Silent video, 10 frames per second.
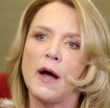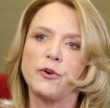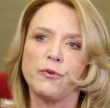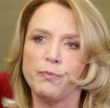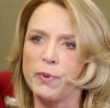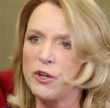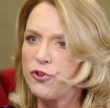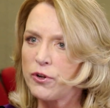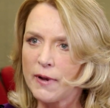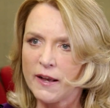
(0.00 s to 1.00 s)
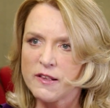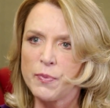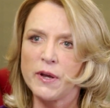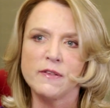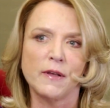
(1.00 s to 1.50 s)
I knew budget
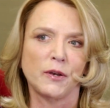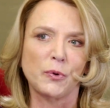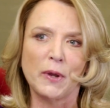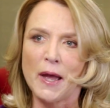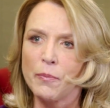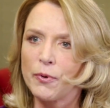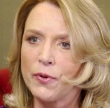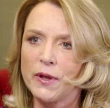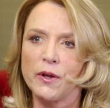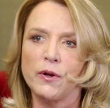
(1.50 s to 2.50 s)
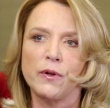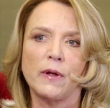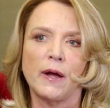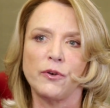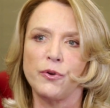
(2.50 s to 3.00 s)
aspects, I knew Capitol
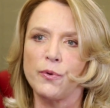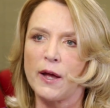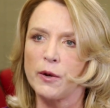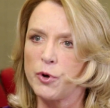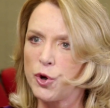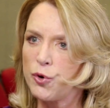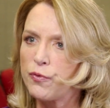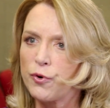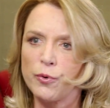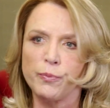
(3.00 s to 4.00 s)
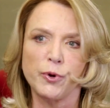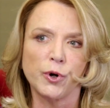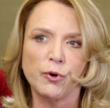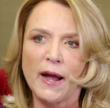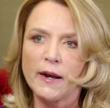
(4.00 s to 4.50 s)
Hill, I knew how to maneuver
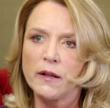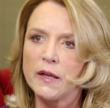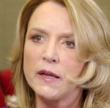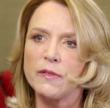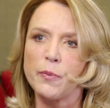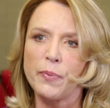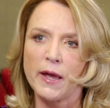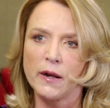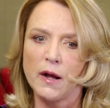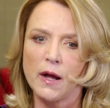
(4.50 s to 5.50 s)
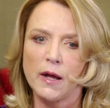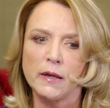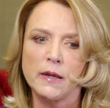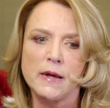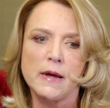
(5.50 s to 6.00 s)
bureaucratically in the
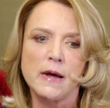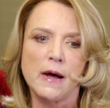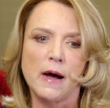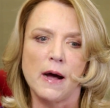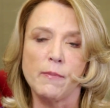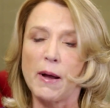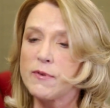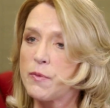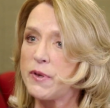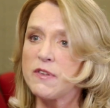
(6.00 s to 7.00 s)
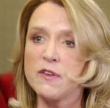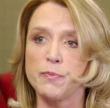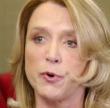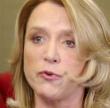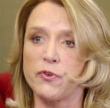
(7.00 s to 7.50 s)
Pentagon. I was a
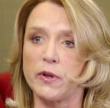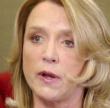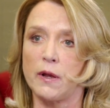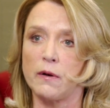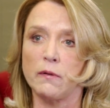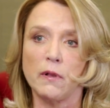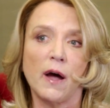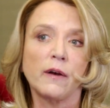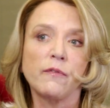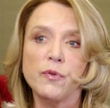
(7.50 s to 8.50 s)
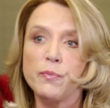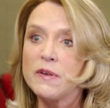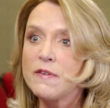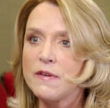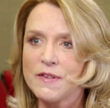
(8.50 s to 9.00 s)
business person, and a lot of the
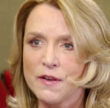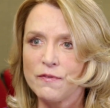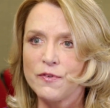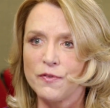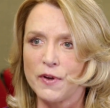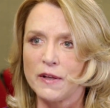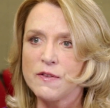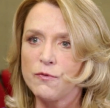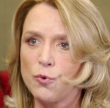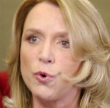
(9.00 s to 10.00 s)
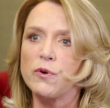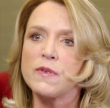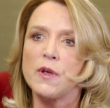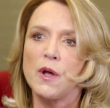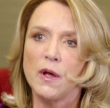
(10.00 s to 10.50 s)
business of defense, of
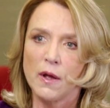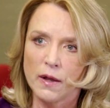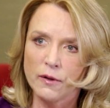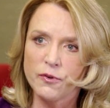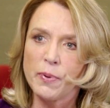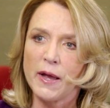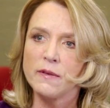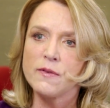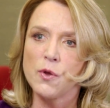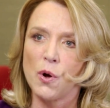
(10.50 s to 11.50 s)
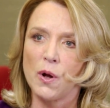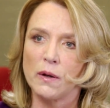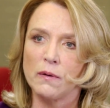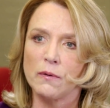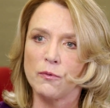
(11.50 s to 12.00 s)
course, depends
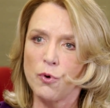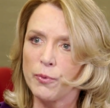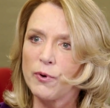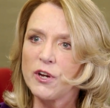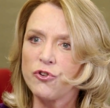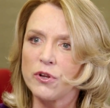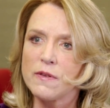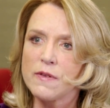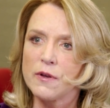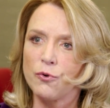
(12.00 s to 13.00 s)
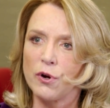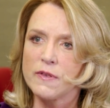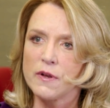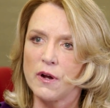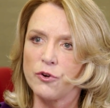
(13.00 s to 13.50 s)
on corporations
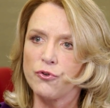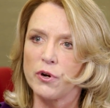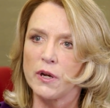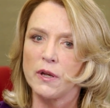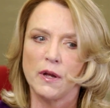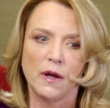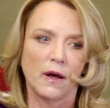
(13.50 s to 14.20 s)
across the country